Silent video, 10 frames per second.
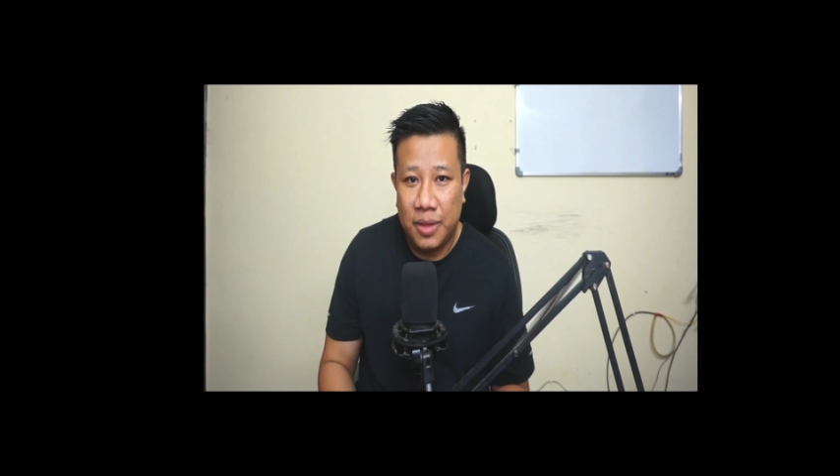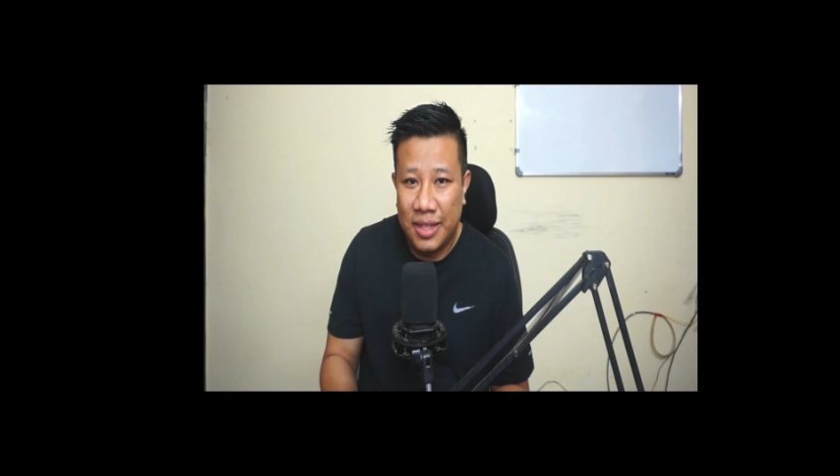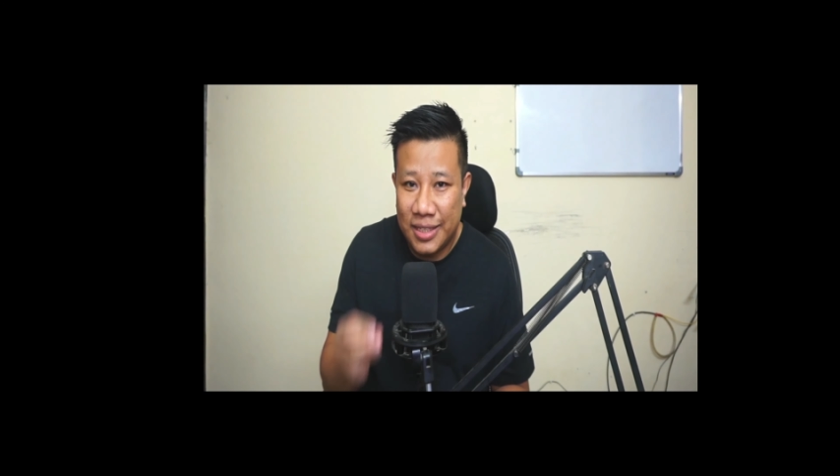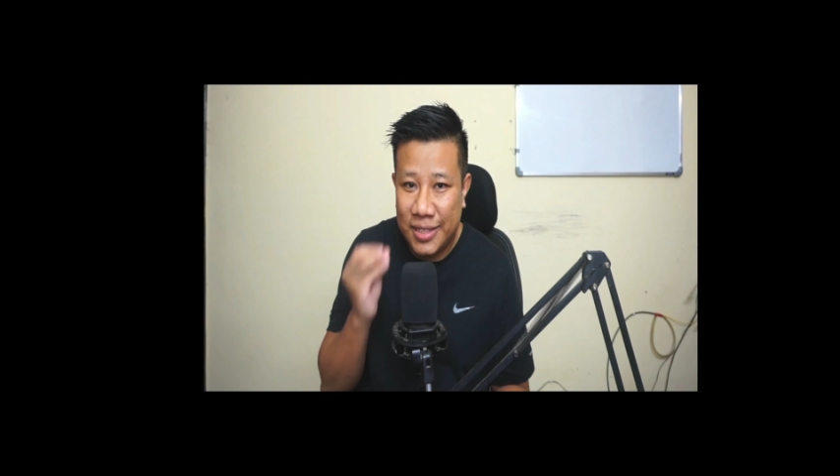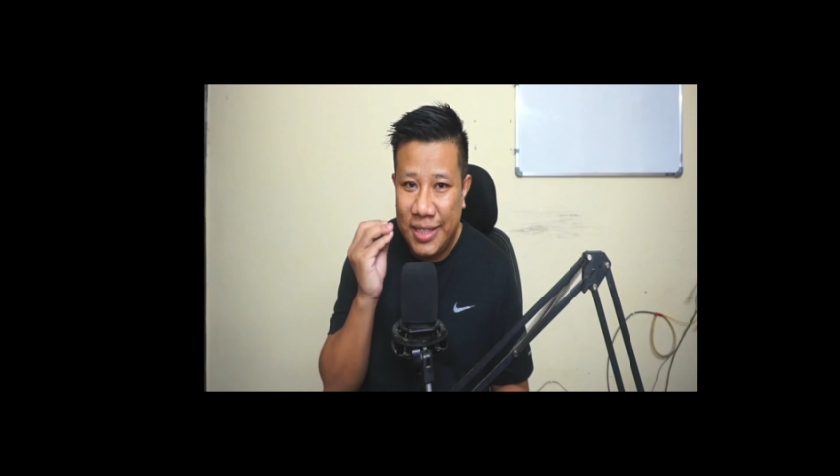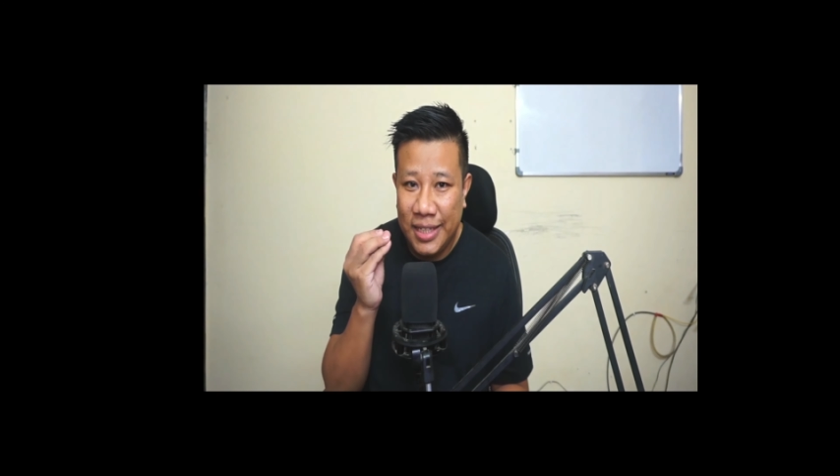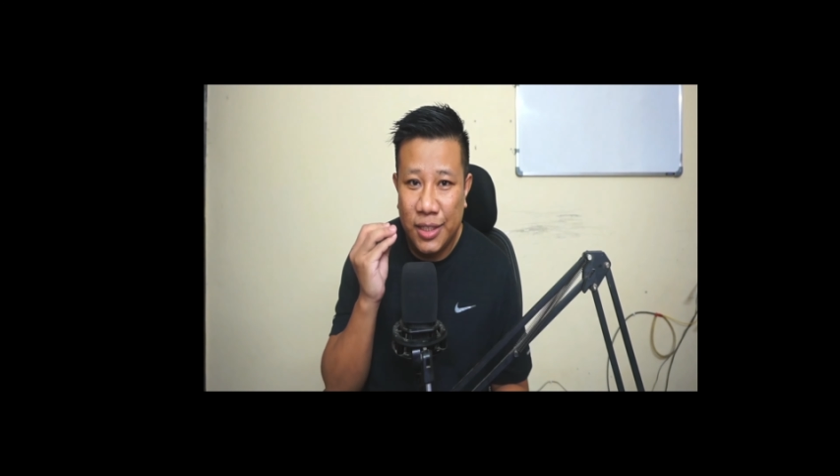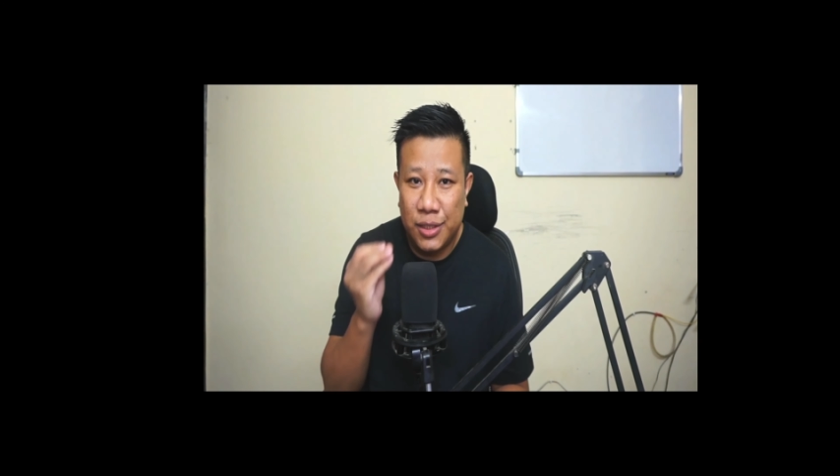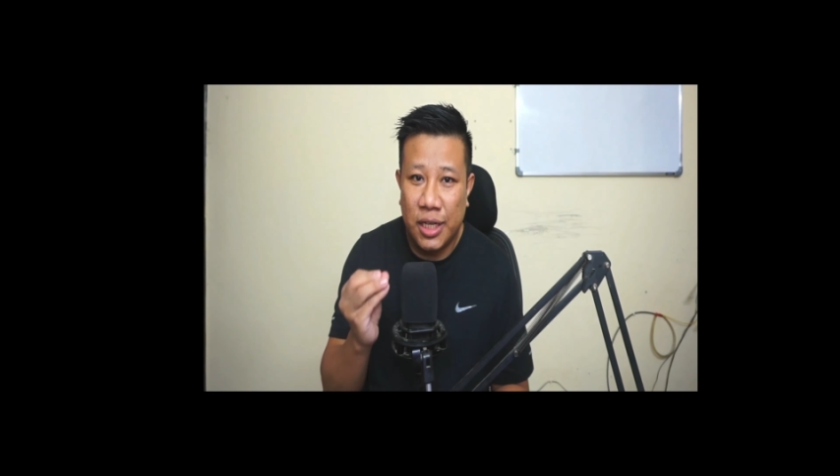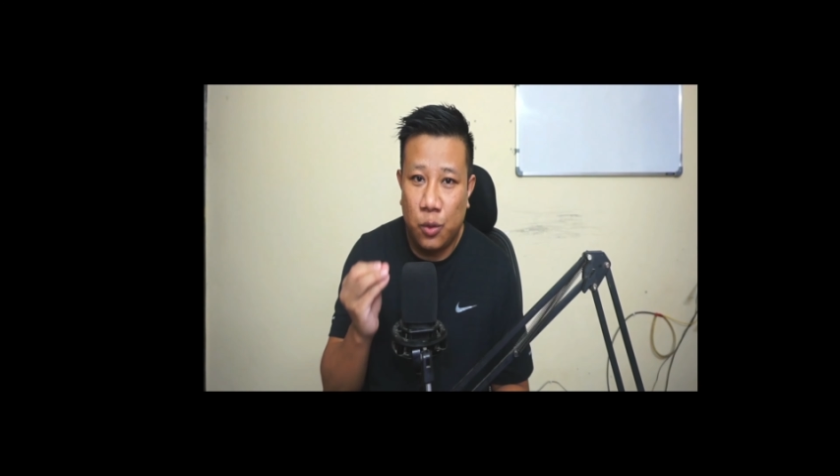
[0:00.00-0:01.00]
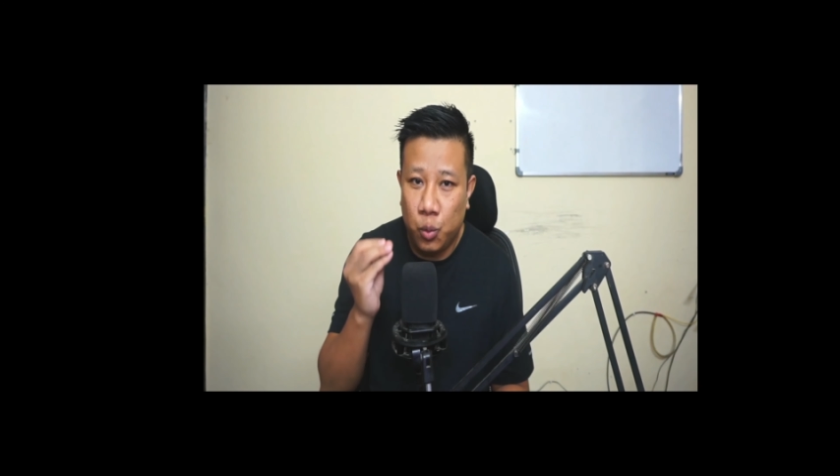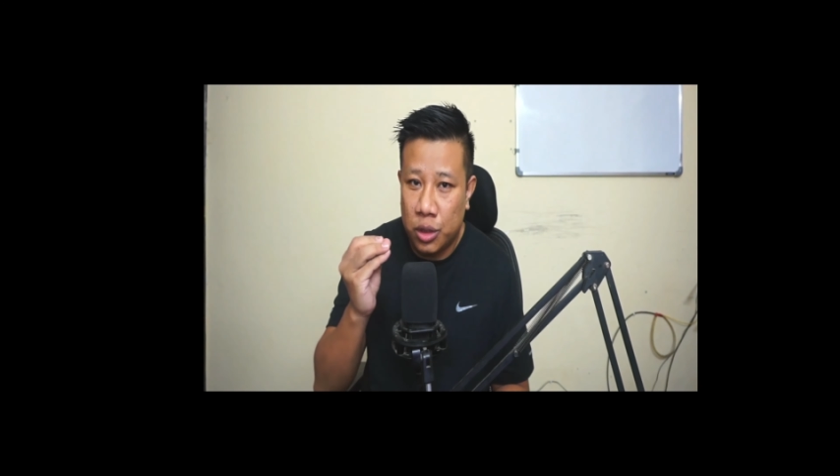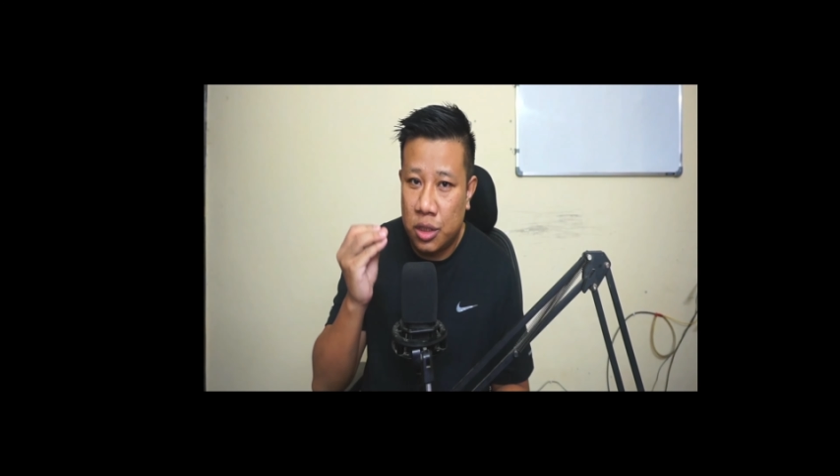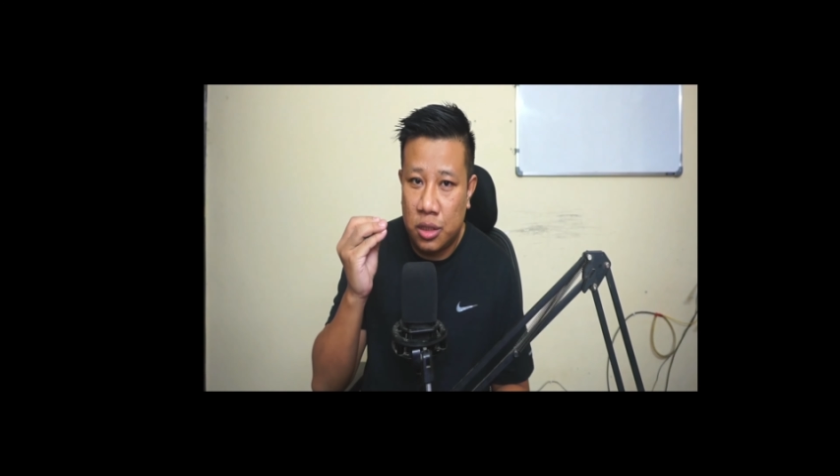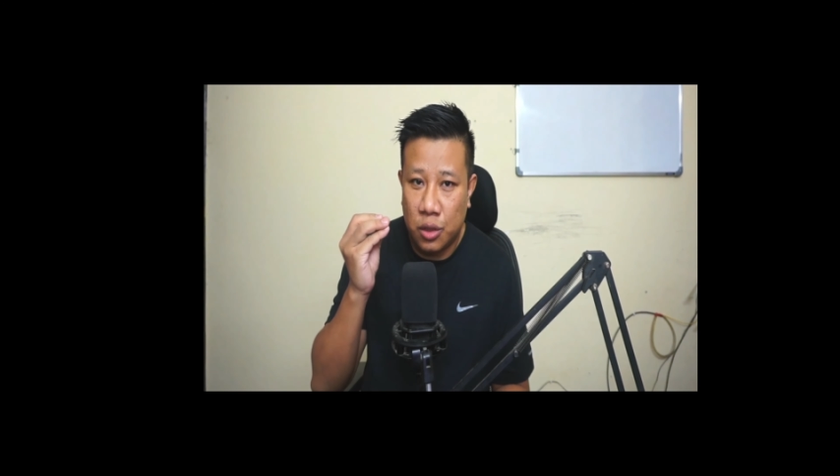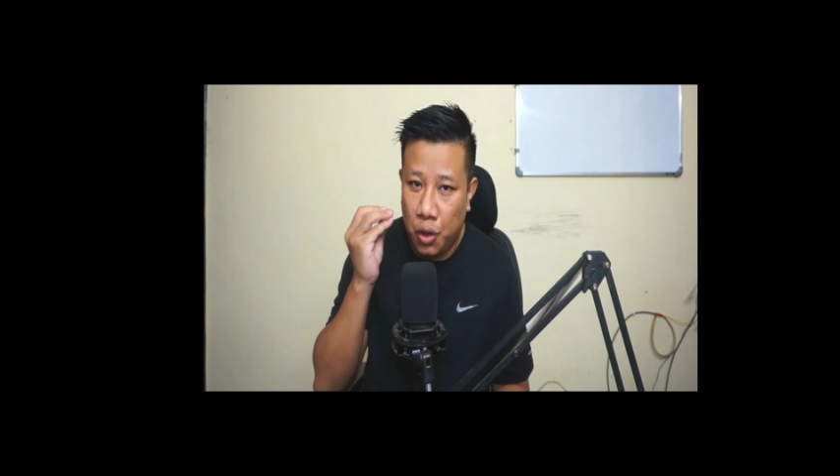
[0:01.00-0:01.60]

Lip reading: the skill set which